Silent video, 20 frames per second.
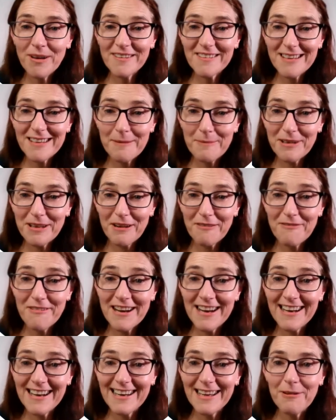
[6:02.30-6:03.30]
can be done
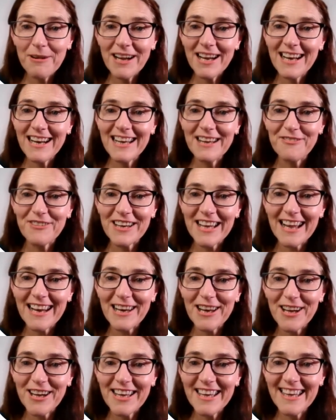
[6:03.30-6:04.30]
really quickly if you get
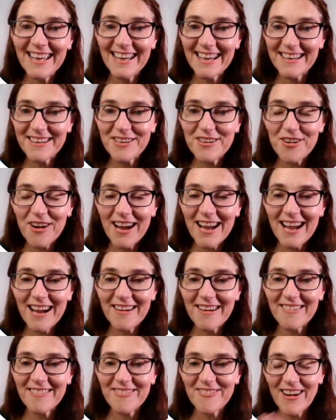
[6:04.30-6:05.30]
lucky and try
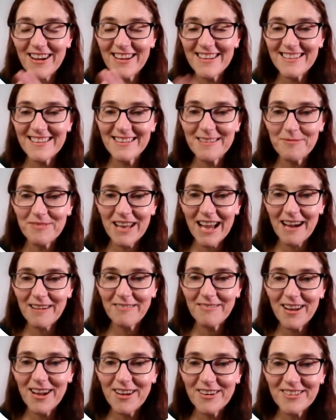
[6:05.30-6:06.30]
out writing them
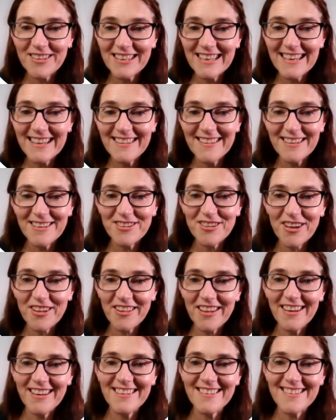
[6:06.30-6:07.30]
down underneath each
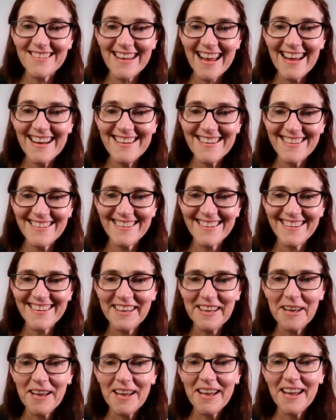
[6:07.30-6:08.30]
other instead.
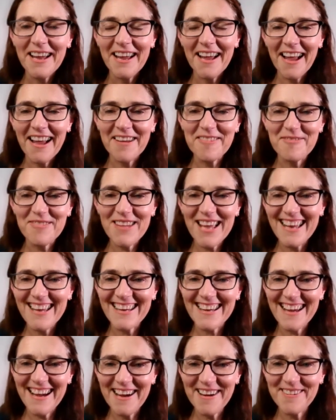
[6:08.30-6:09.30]
And there you
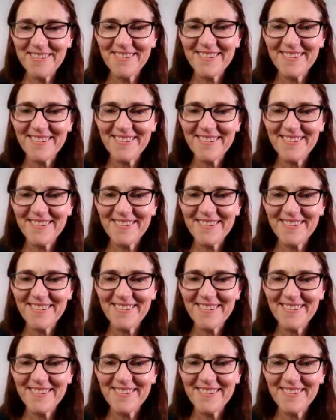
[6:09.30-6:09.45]
go.